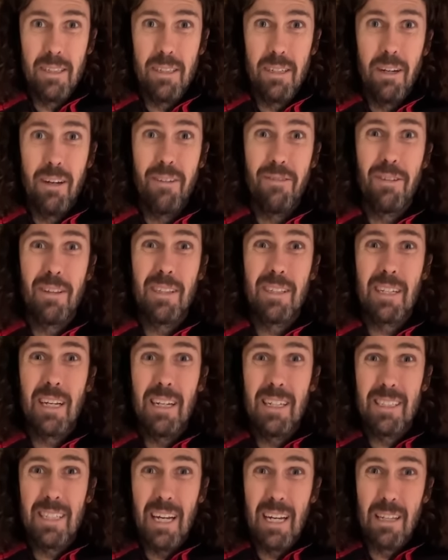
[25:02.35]
So if it's
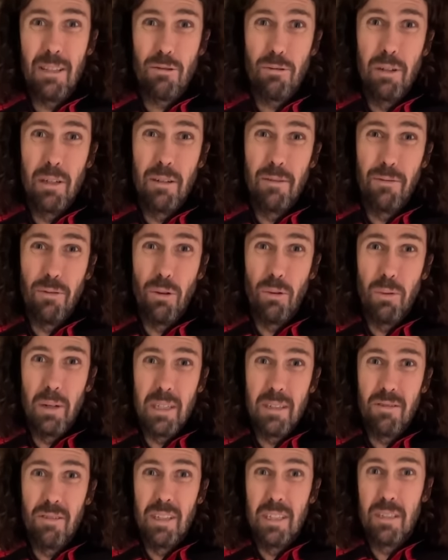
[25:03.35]
gonna take three to four
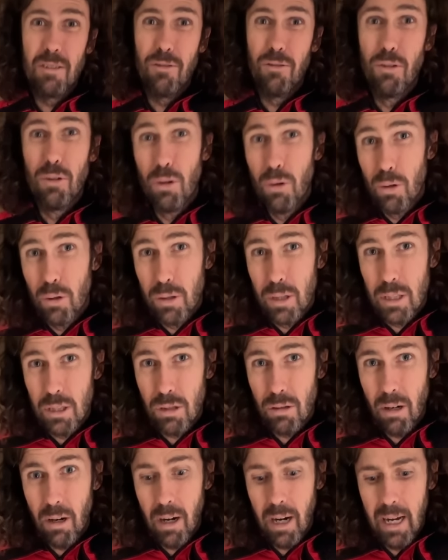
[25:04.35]
weeks for this floor to
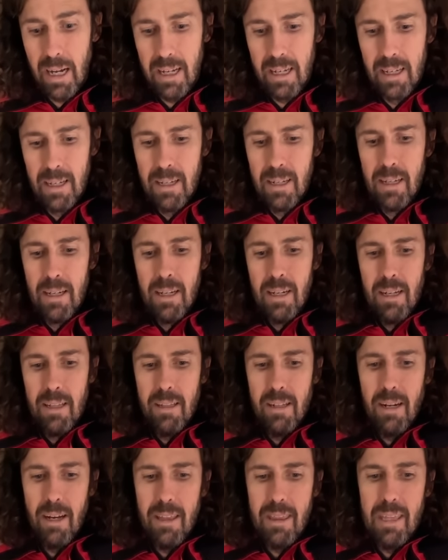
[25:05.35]
dry,
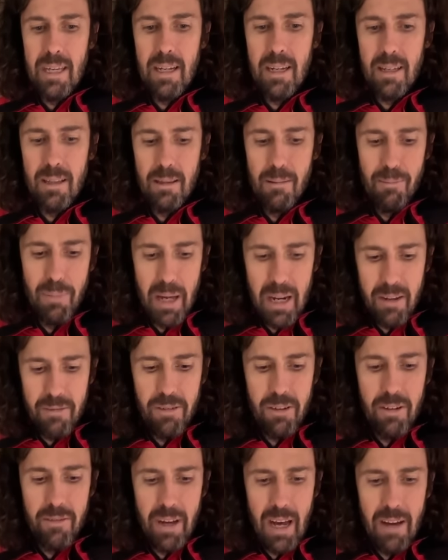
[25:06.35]
then I think the
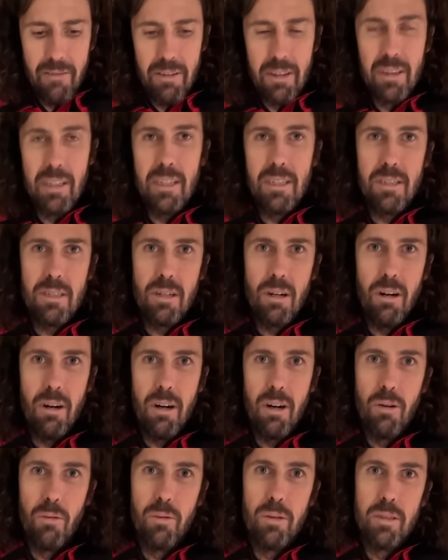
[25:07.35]
benefit of having this
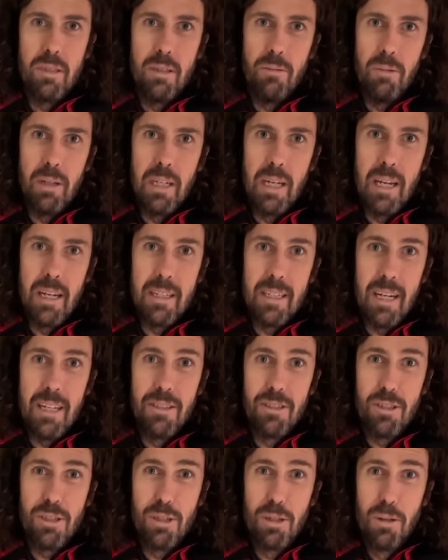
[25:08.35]
tile was that we get it done
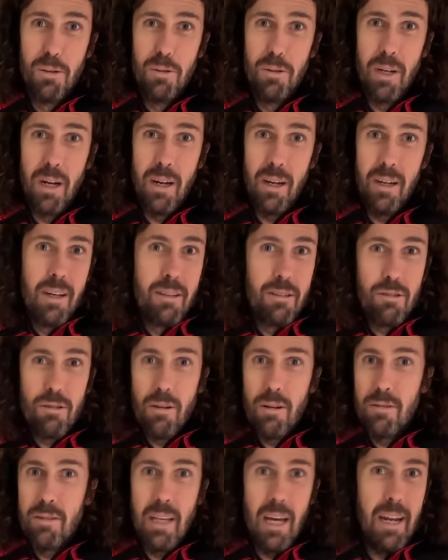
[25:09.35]
sooner,
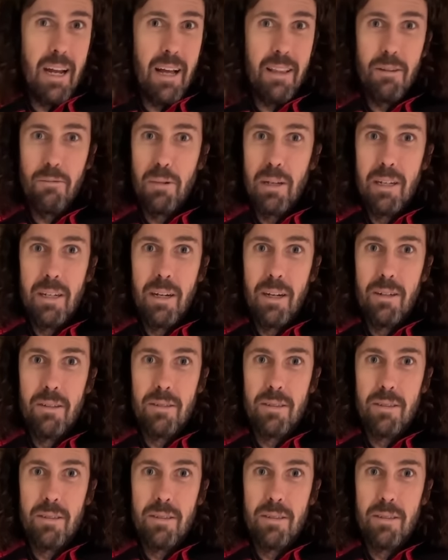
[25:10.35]
throws that out the window.